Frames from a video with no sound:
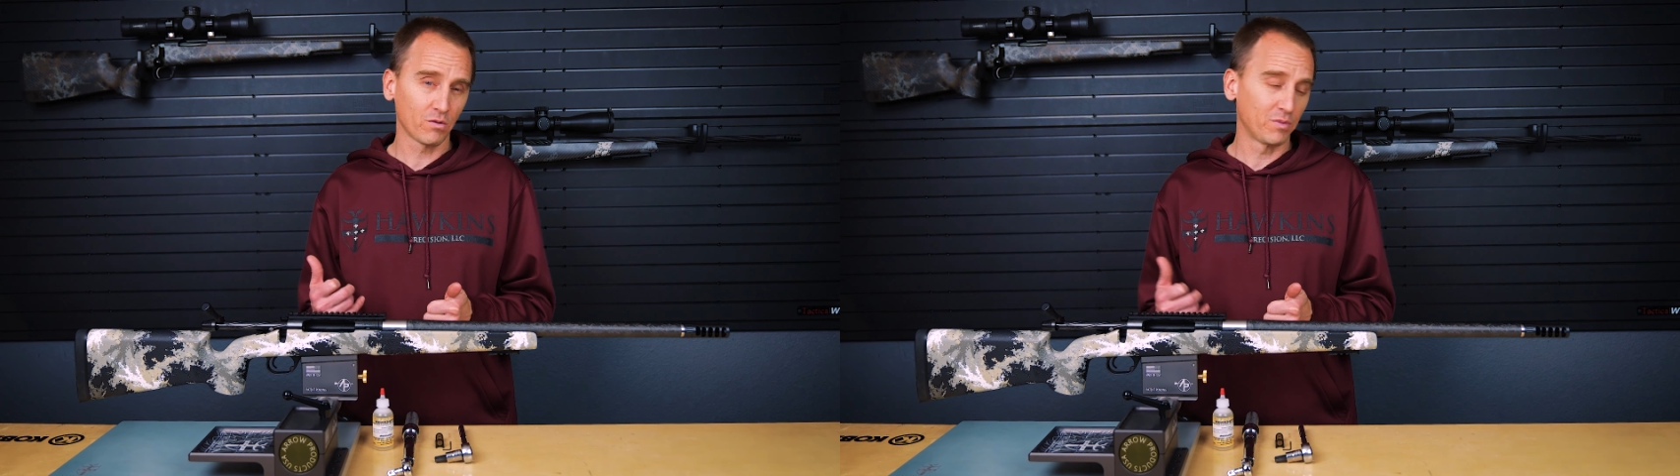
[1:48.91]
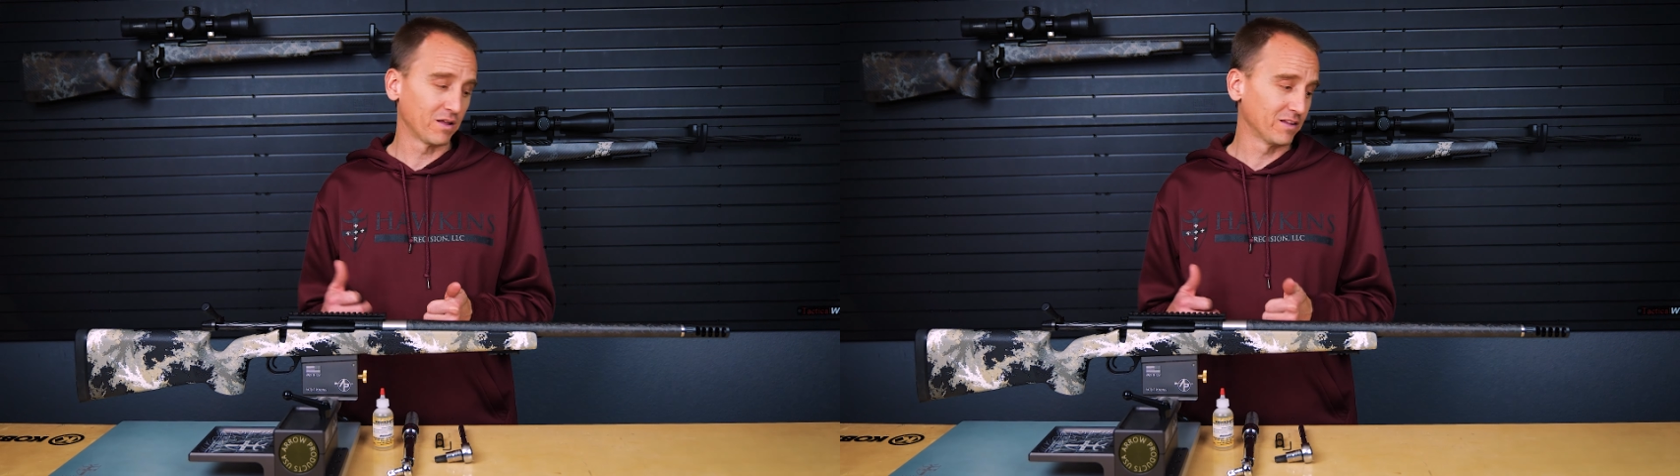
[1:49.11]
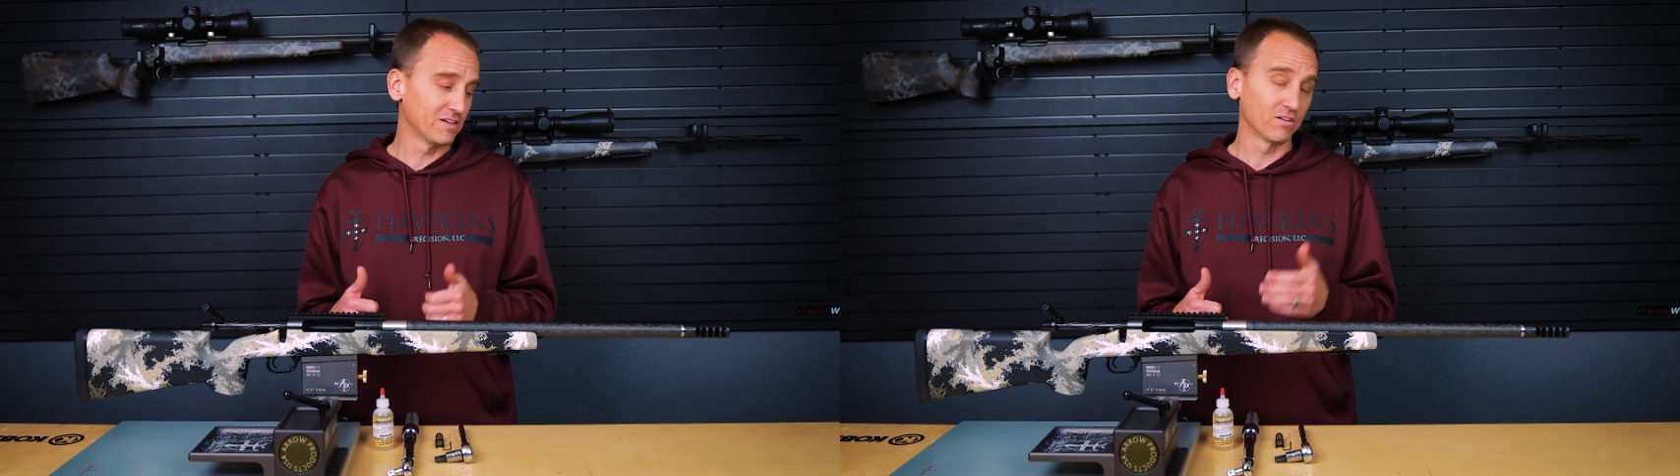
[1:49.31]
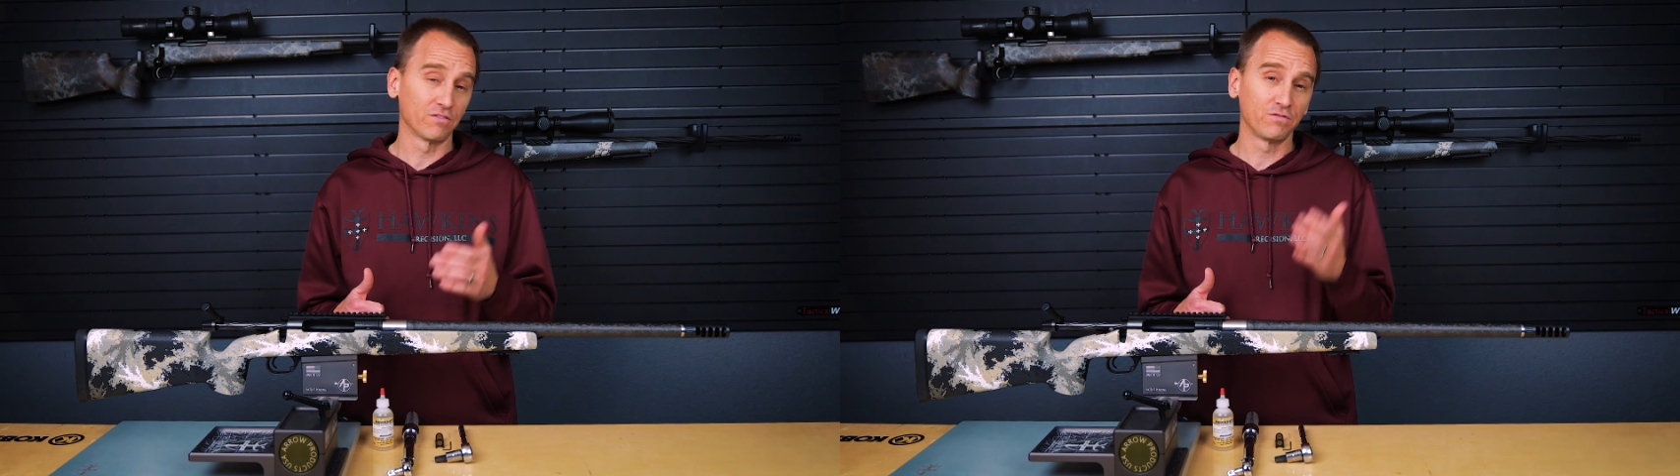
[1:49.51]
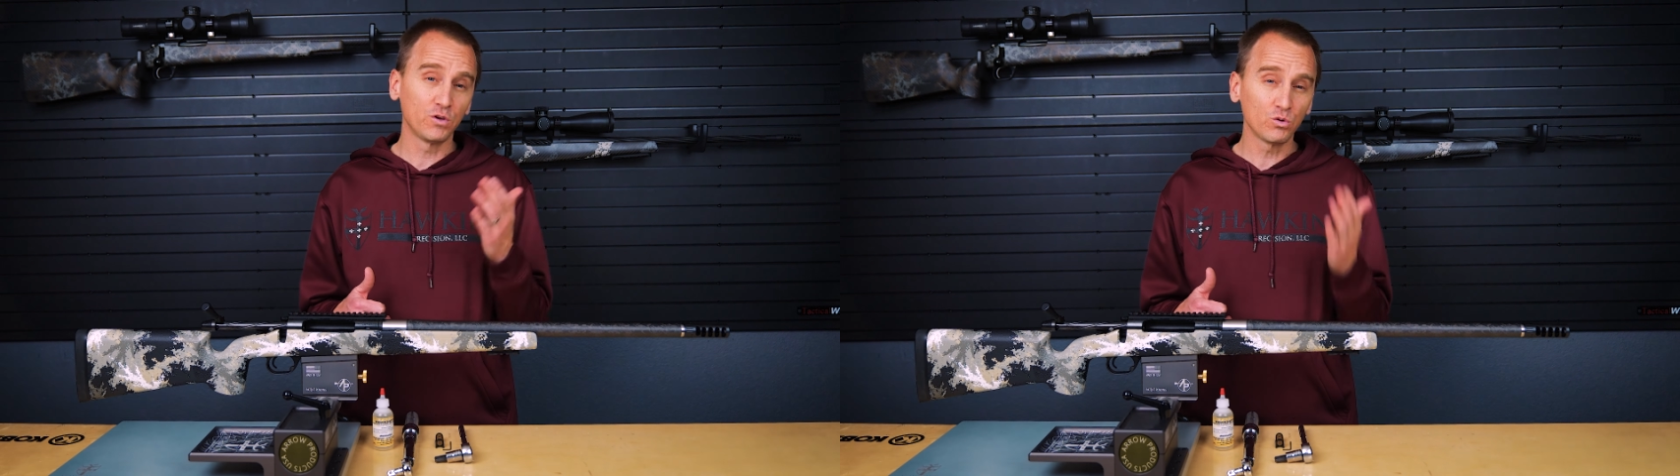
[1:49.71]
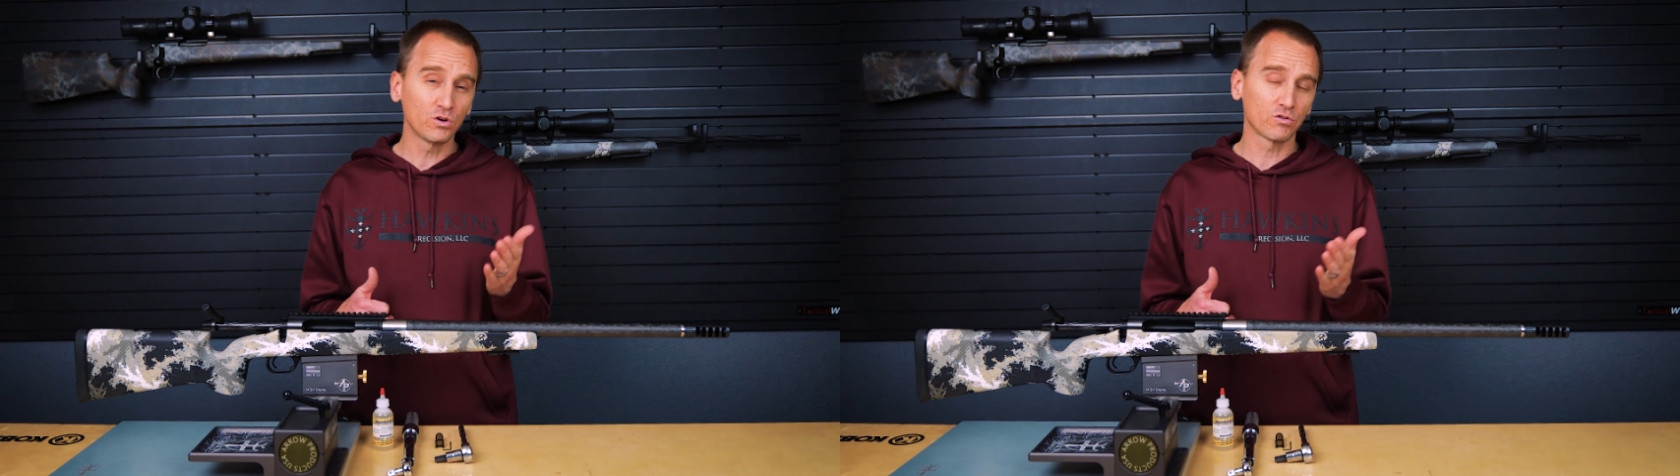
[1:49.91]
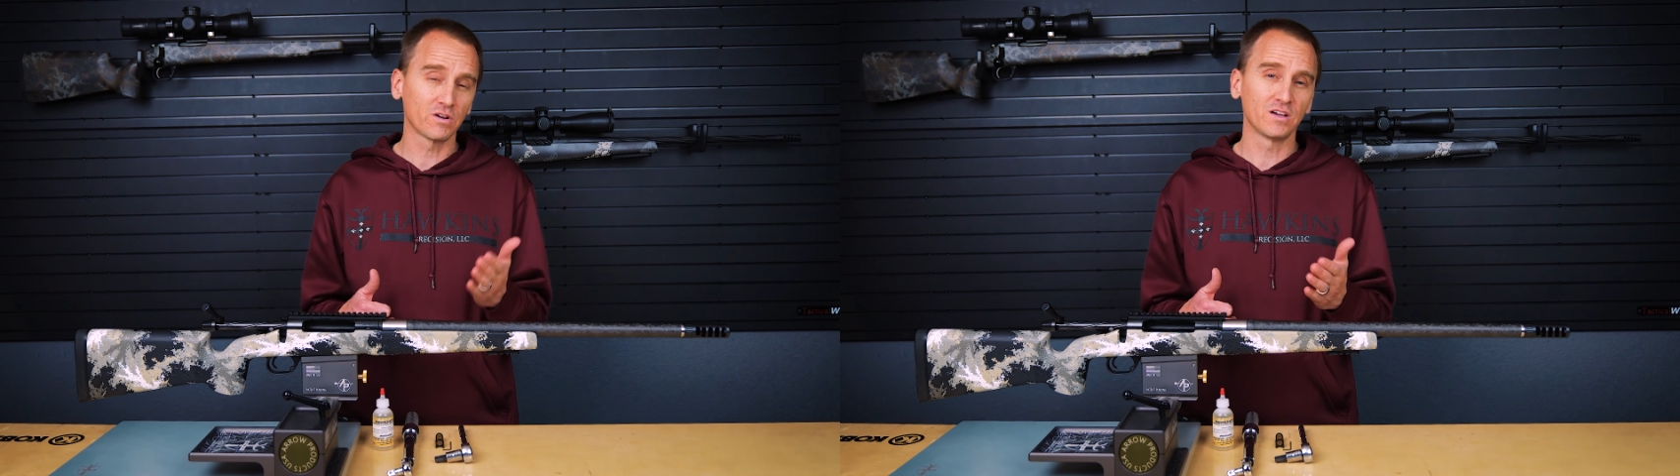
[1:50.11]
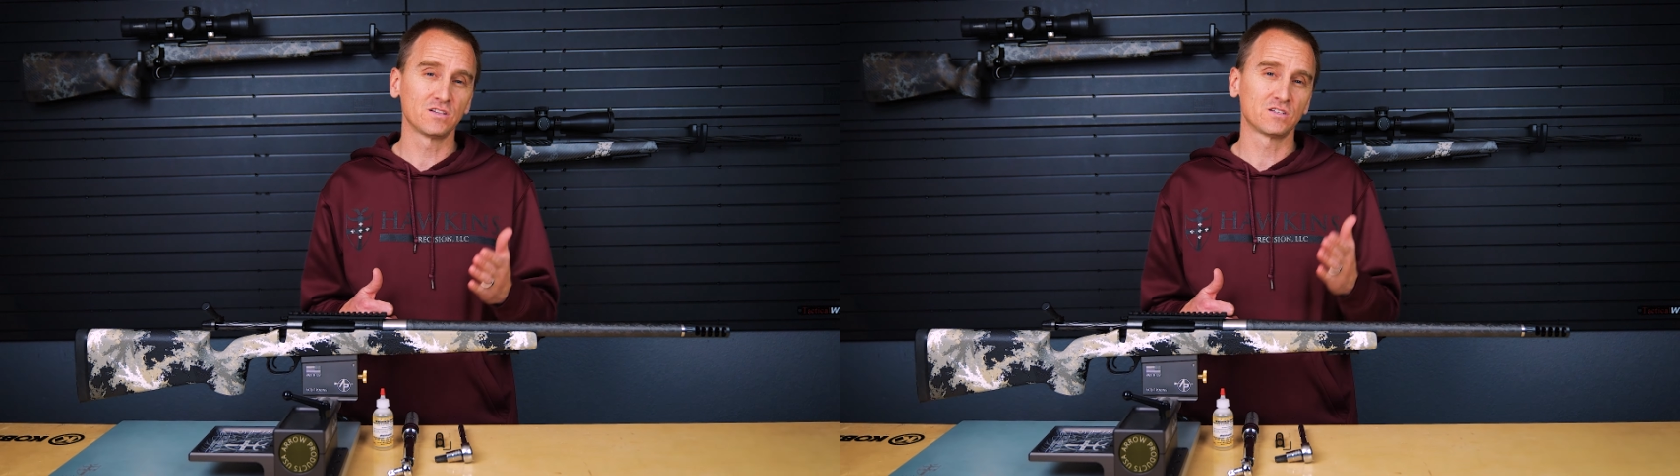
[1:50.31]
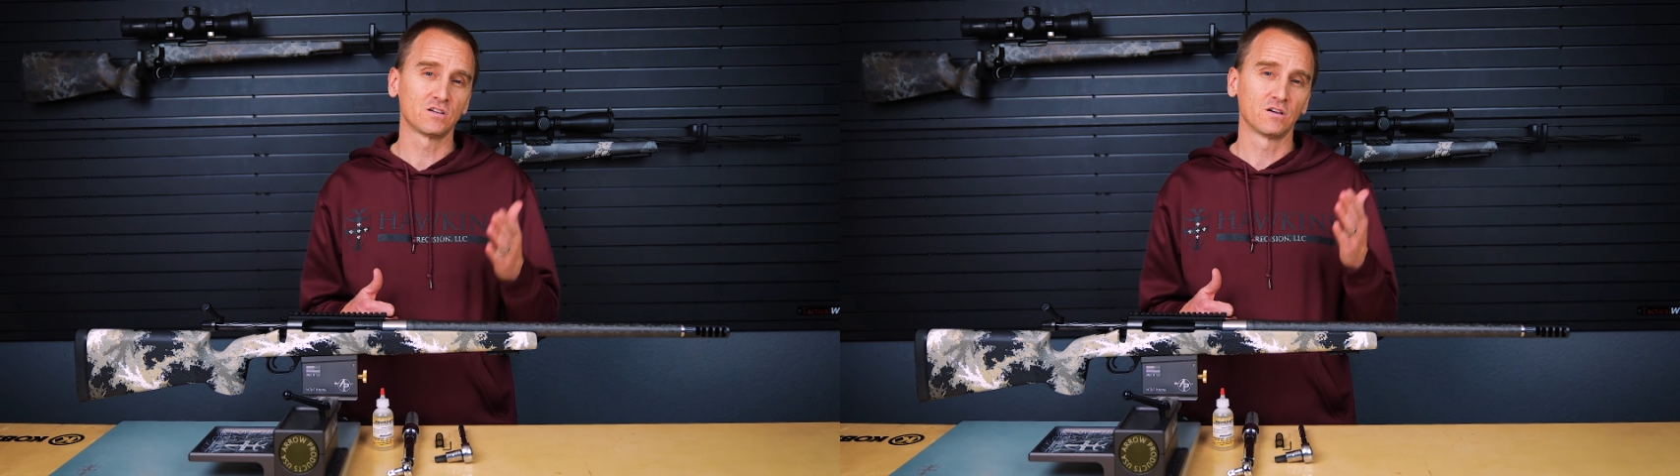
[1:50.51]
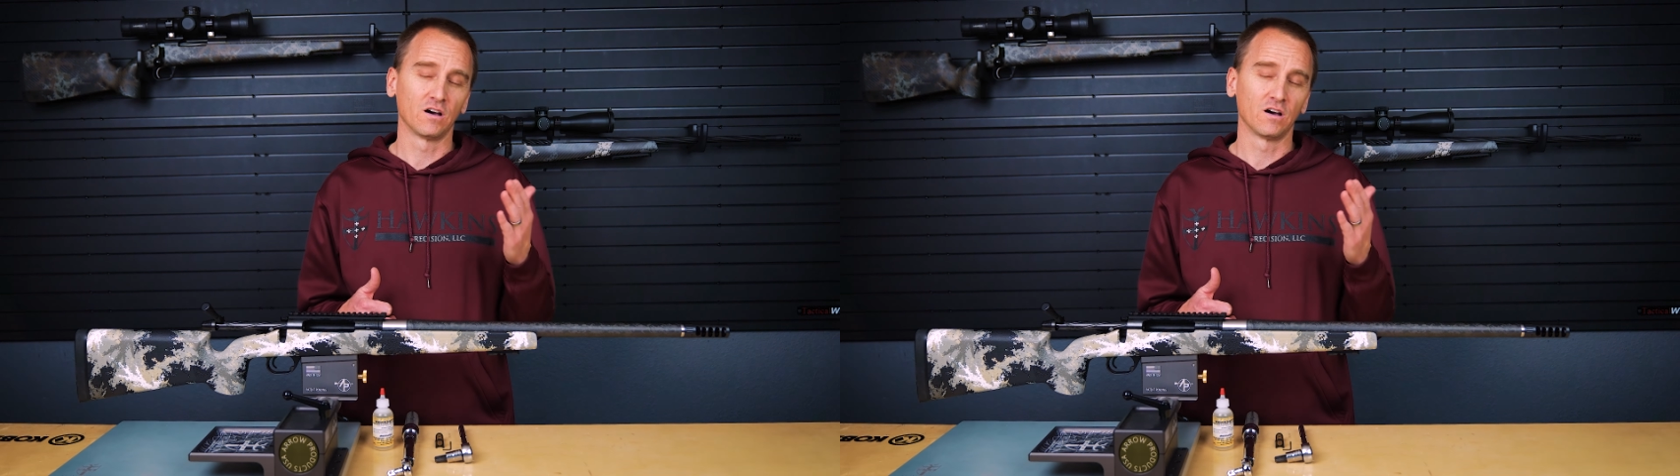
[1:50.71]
but leave a few degrees